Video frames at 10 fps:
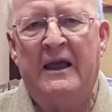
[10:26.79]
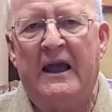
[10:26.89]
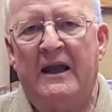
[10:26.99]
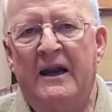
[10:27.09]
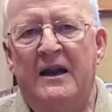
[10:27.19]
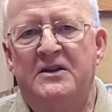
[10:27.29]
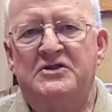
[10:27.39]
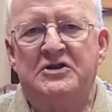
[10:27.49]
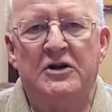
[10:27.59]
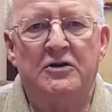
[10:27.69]
And it
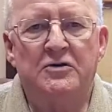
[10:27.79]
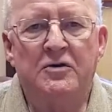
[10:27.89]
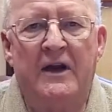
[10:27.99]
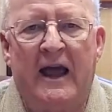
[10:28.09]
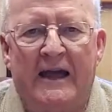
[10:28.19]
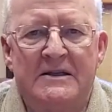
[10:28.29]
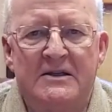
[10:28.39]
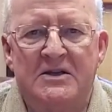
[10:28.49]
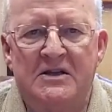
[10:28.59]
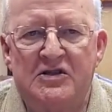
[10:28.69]
is known
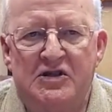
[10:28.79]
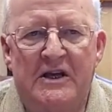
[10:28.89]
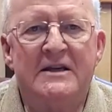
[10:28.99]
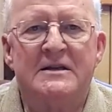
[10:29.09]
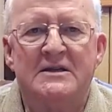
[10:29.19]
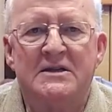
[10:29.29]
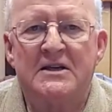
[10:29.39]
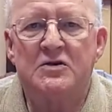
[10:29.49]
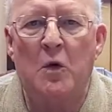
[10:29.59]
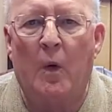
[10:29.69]
as
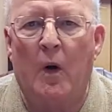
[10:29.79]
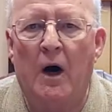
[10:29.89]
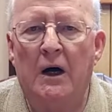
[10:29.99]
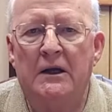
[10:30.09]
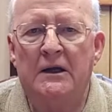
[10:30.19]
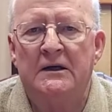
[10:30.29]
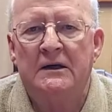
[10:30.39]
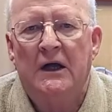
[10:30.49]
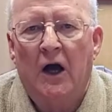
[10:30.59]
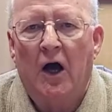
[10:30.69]
Jesus's walk
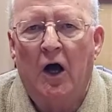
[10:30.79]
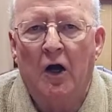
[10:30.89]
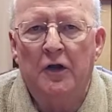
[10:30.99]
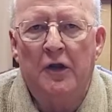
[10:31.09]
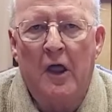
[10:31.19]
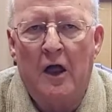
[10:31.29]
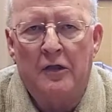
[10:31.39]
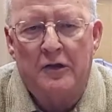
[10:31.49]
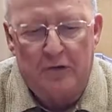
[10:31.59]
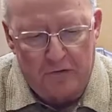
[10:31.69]
on
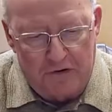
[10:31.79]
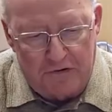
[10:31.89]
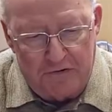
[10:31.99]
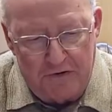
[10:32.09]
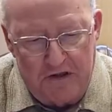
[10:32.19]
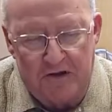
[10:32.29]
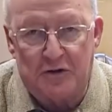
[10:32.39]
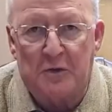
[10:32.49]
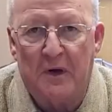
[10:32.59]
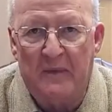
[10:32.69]
the road
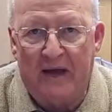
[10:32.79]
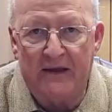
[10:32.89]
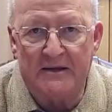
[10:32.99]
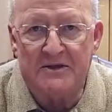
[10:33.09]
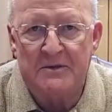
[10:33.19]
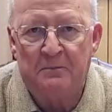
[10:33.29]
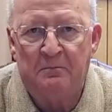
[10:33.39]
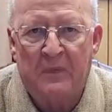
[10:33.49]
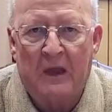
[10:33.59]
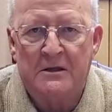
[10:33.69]
to Emmaus.
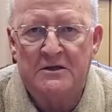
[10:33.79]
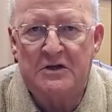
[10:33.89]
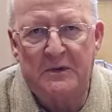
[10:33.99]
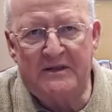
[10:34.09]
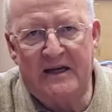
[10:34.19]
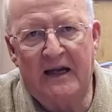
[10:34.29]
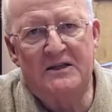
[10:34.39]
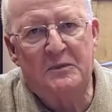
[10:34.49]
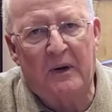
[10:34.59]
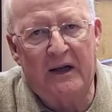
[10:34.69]
So it
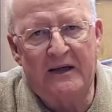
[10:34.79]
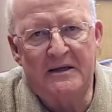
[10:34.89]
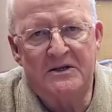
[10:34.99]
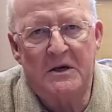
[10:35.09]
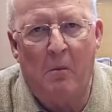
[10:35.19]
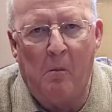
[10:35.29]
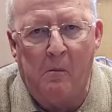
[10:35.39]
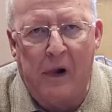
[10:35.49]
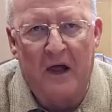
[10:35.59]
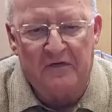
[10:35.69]
takes place
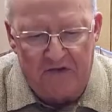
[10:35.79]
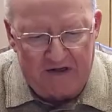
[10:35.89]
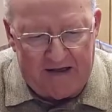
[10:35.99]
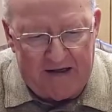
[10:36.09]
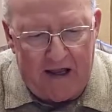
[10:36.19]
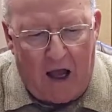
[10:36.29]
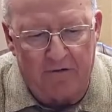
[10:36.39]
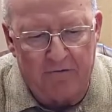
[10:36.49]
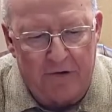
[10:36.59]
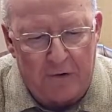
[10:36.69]
the day
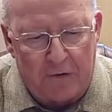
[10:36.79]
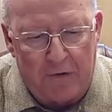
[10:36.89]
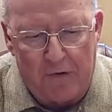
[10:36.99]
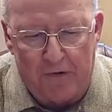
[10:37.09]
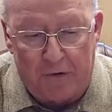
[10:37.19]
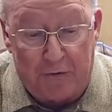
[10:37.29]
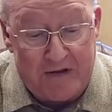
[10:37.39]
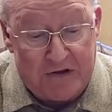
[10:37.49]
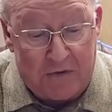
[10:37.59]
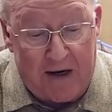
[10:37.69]
of the
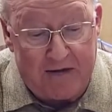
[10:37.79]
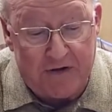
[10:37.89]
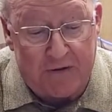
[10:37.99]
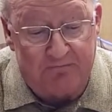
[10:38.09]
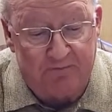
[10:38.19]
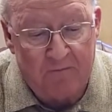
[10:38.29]
resurrection.